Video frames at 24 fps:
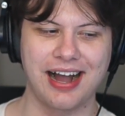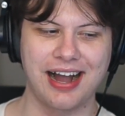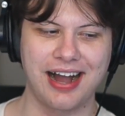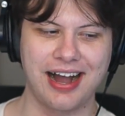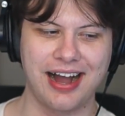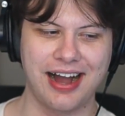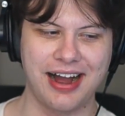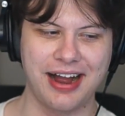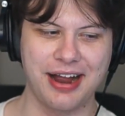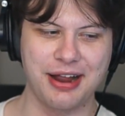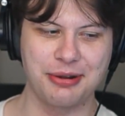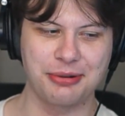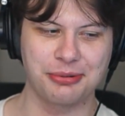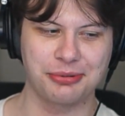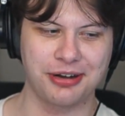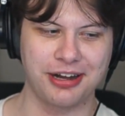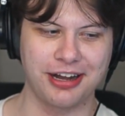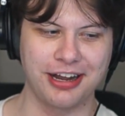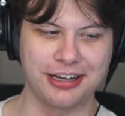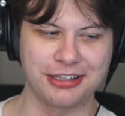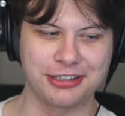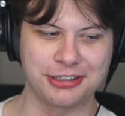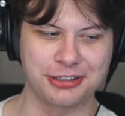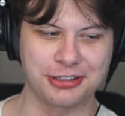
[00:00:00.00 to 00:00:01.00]
I
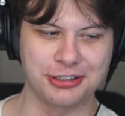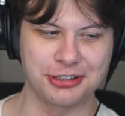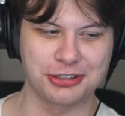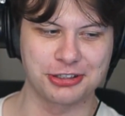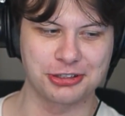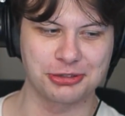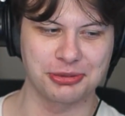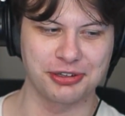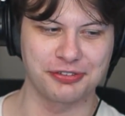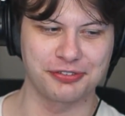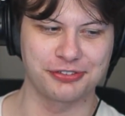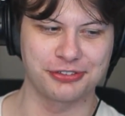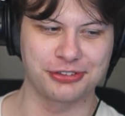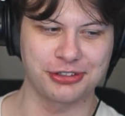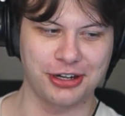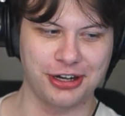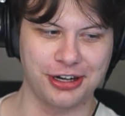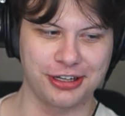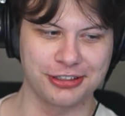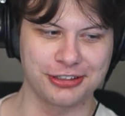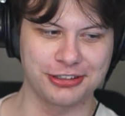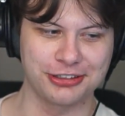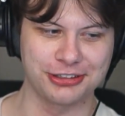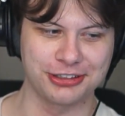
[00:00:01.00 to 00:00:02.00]
watched the
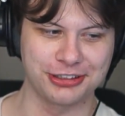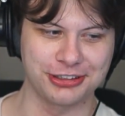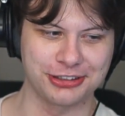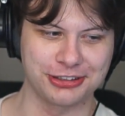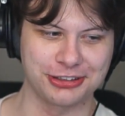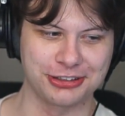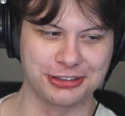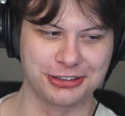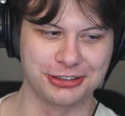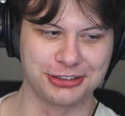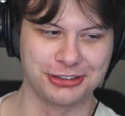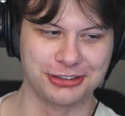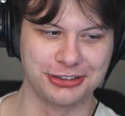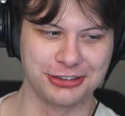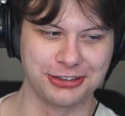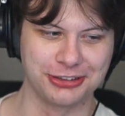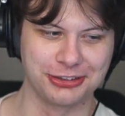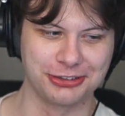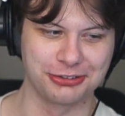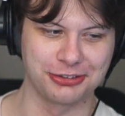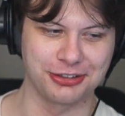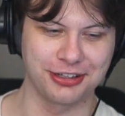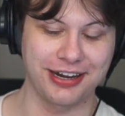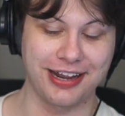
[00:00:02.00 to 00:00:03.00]
Swiftologist
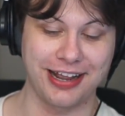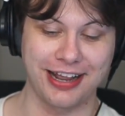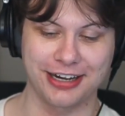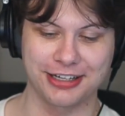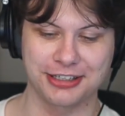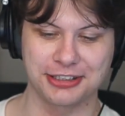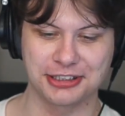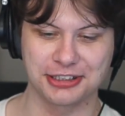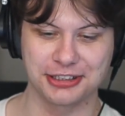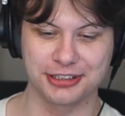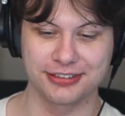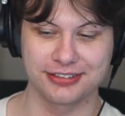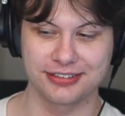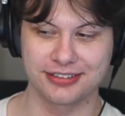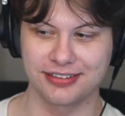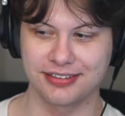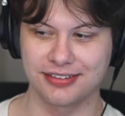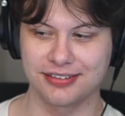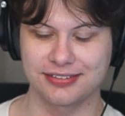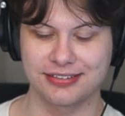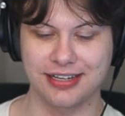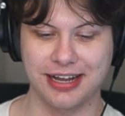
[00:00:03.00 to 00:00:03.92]
reaction to this